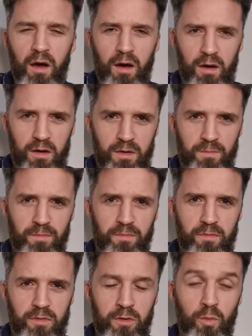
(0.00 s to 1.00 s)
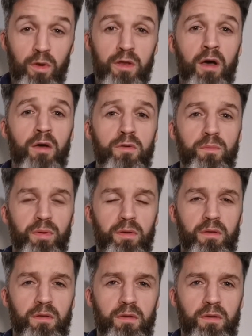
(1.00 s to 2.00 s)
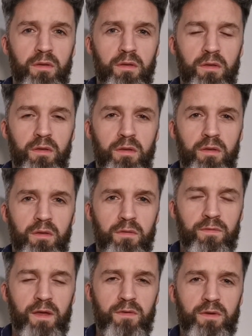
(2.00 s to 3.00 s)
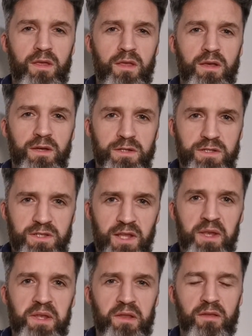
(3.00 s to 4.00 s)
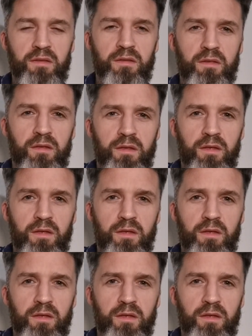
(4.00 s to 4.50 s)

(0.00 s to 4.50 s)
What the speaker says: are, you would hope, very decent,